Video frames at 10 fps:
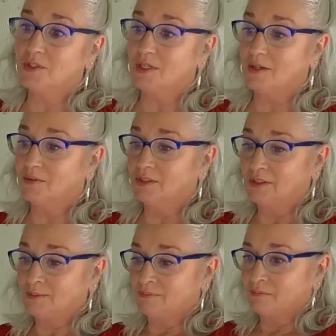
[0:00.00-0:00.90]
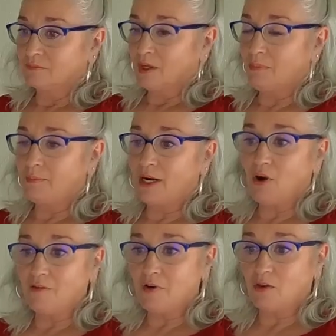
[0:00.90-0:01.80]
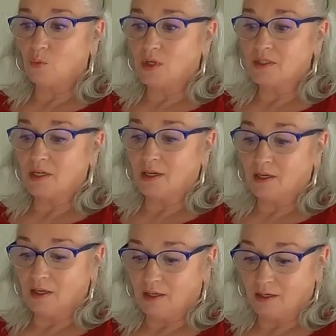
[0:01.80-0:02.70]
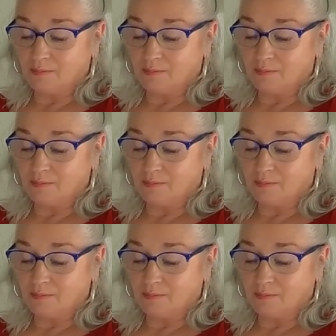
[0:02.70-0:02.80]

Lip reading: So, but my grandfather was a